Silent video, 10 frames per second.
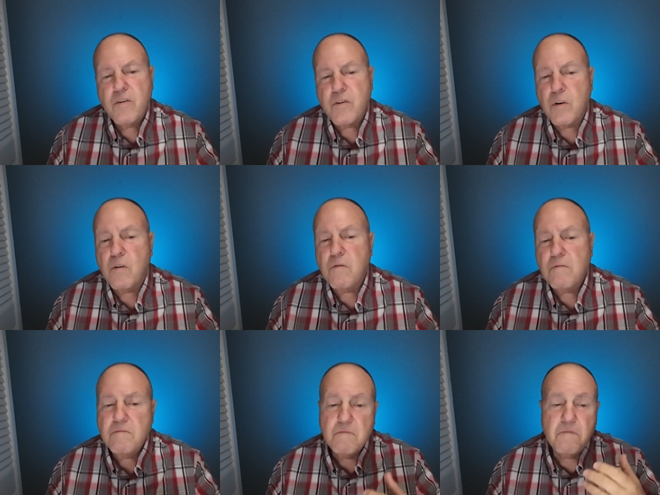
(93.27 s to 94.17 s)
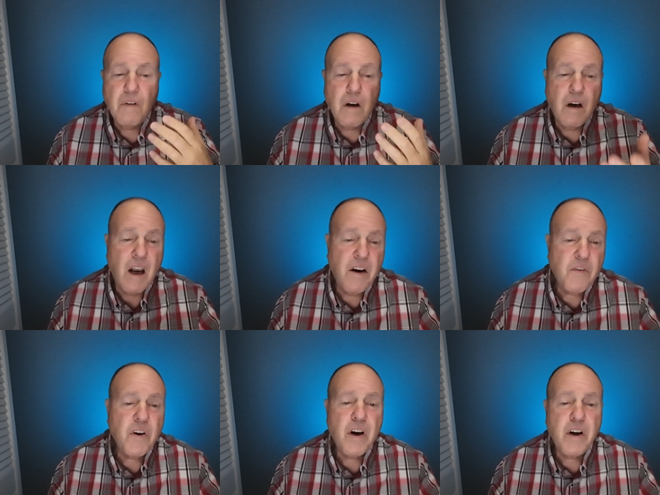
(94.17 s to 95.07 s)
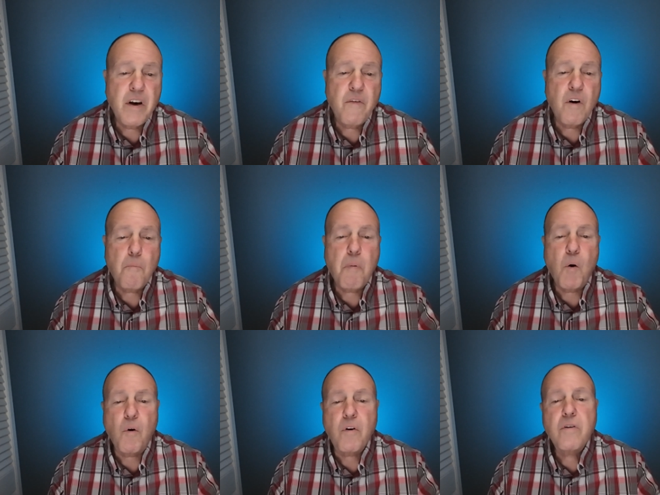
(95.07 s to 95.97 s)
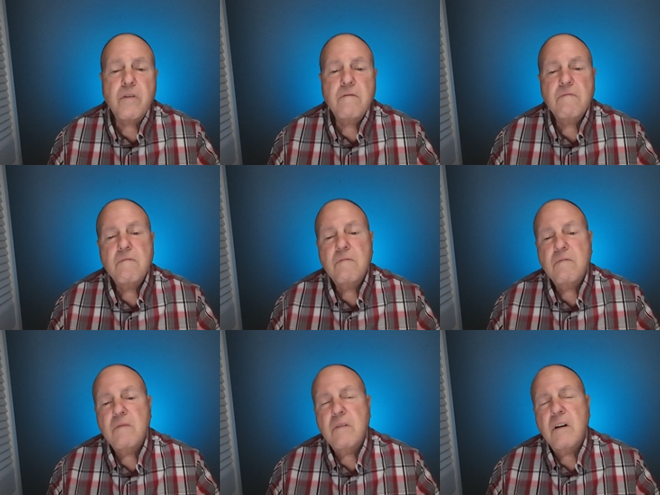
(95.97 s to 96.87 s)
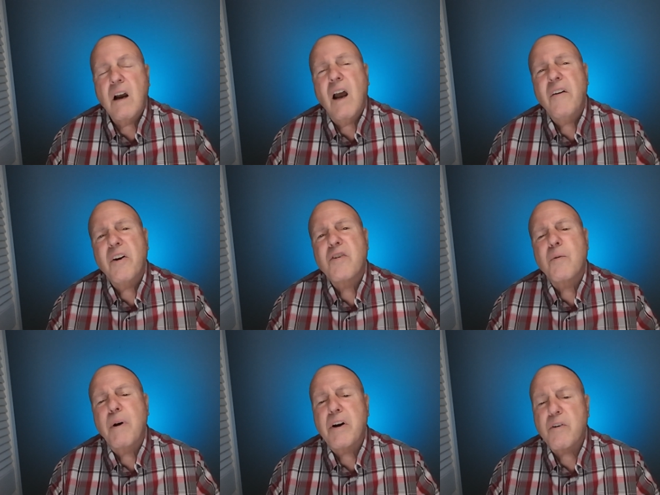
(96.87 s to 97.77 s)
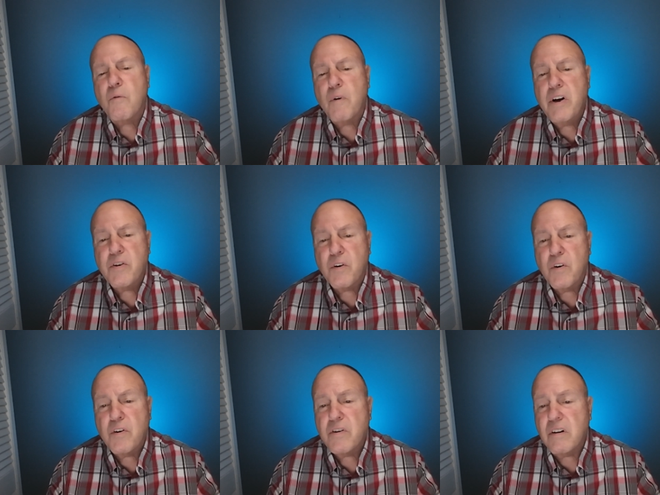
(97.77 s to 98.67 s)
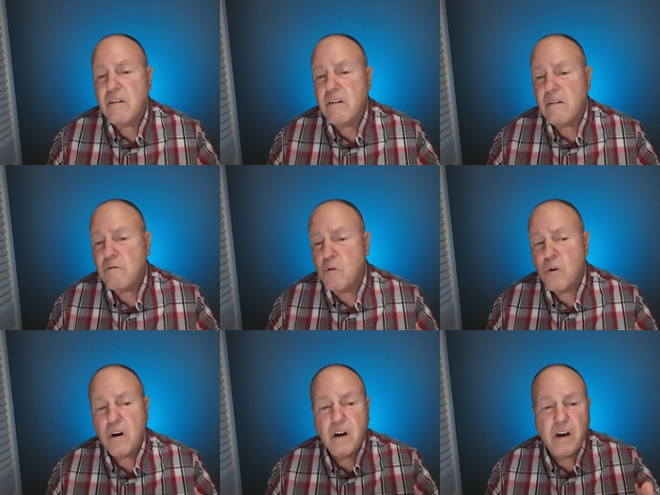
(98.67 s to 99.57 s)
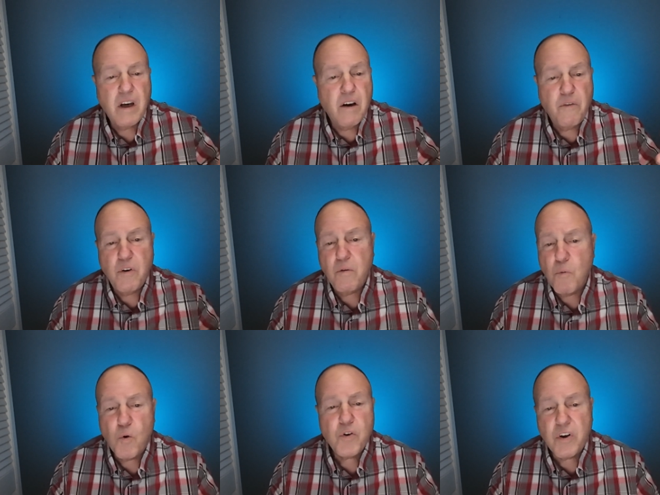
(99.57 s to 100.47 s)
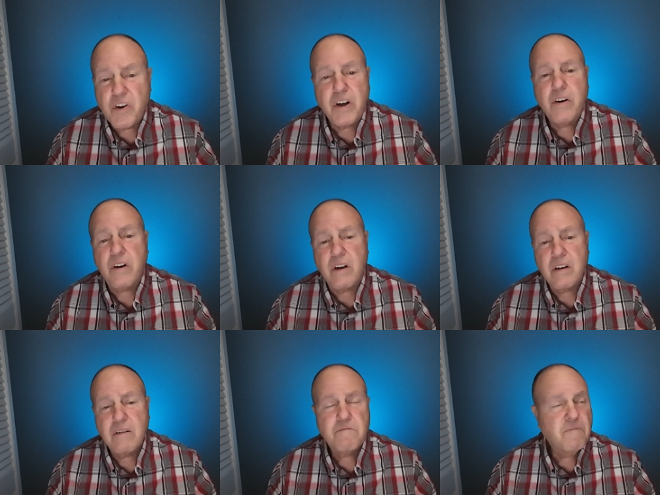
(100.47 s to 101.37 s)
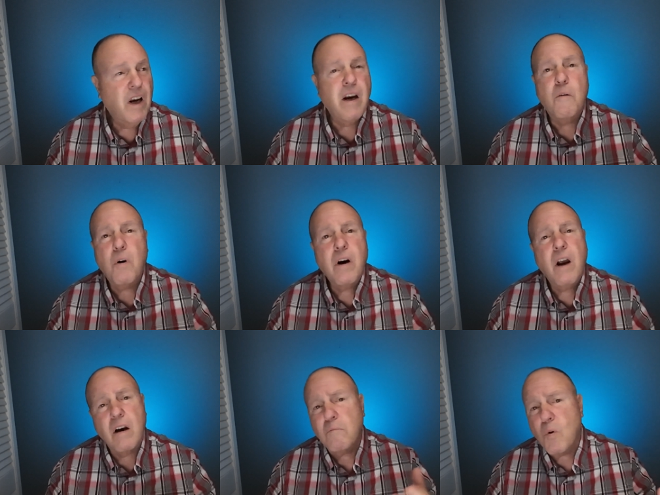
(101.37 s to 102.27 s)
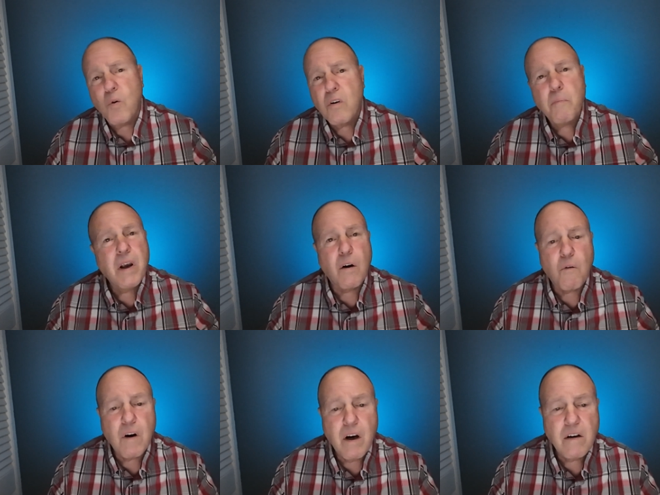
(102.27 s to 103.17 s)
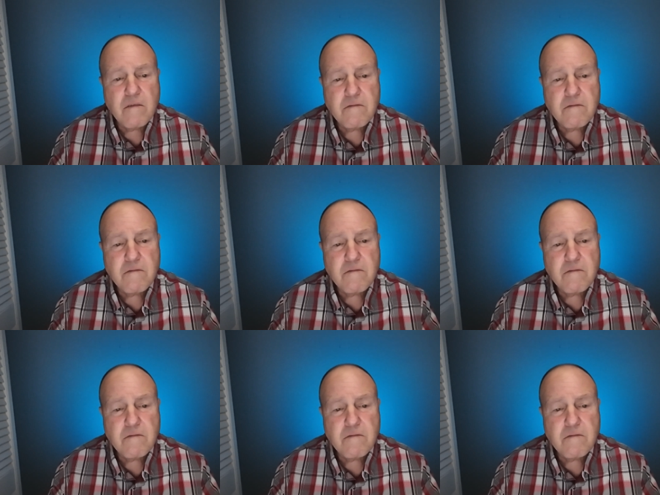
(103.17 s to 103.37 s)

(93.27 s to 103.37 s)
So I decided to give you a bonus. I did some extra research where I can give you more statistics. Hey, why not? More is better, right?